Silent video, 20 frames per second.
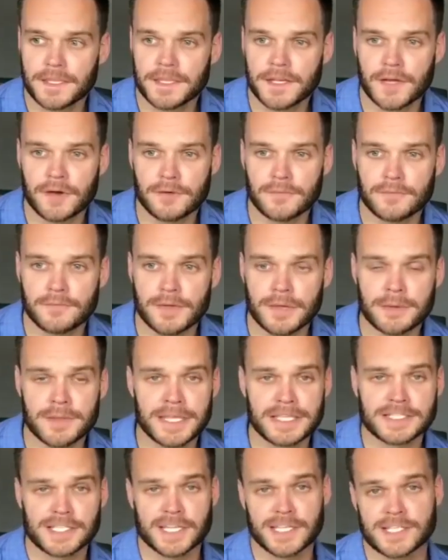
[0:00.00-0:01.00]
you know maybe
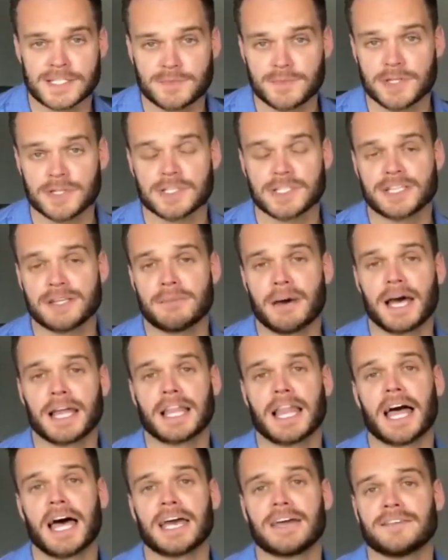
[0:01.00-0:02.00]
that's a conspiracy in
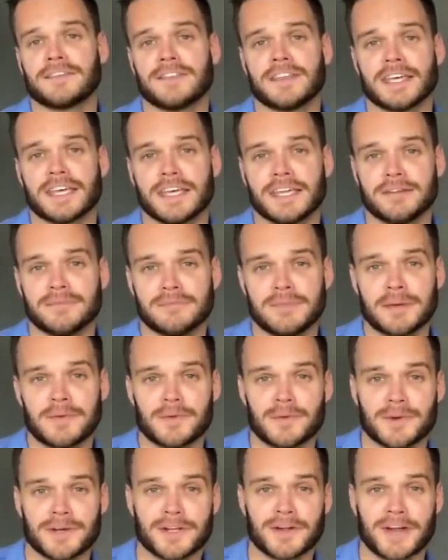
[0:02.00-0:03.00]
my life that
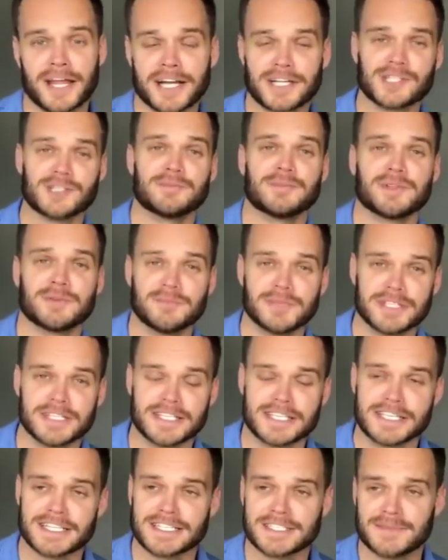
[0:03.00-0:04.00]
maybe we don't actually build
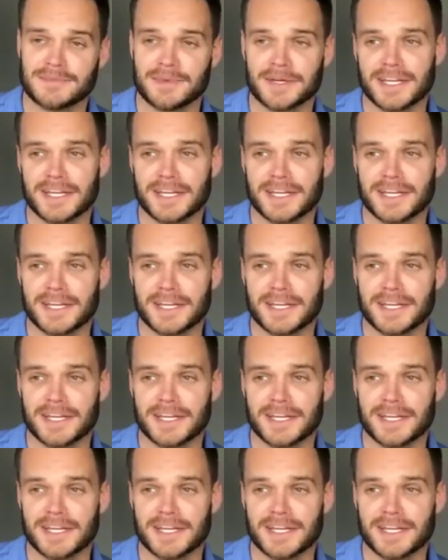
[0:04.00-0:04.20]
buildings,